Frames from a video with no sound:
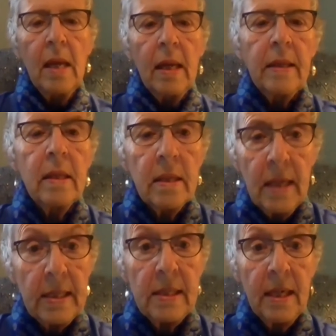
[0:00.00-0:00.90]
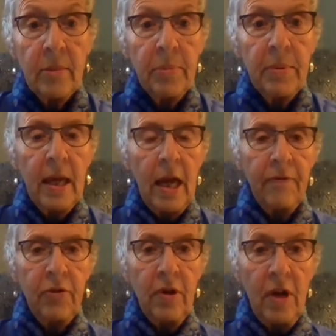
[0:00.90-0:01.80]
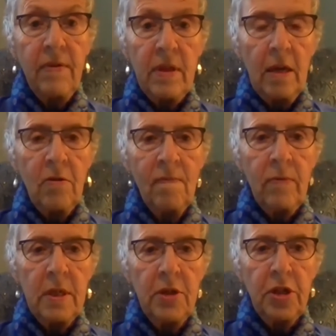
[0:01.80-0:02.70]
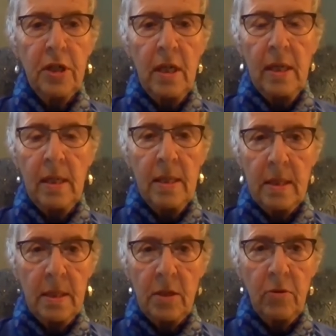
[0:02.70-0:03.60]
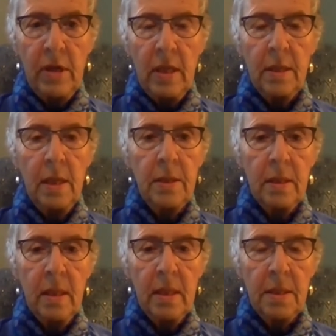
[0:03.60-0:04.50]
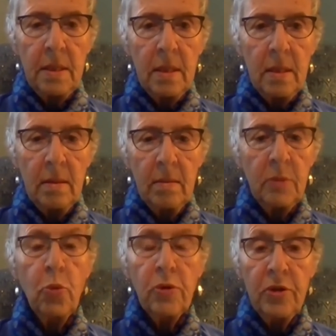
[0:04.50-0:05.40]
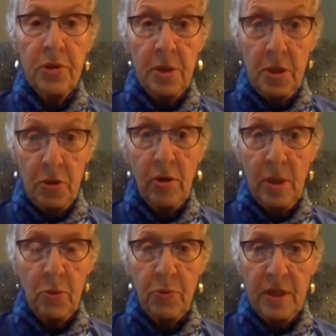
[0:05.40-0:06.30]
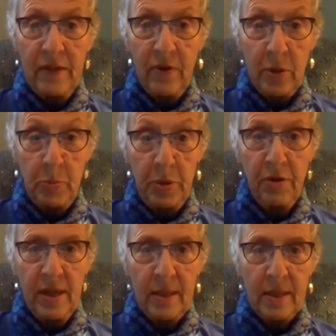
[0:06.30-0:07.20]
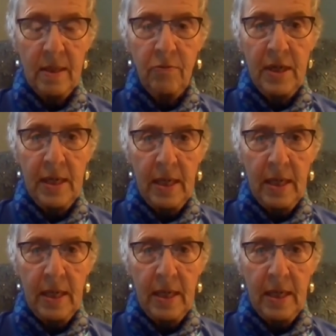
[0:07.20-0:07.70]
And then the next step after having that conversation, and that is a story that is it's more than just a story, it's a real life experience that really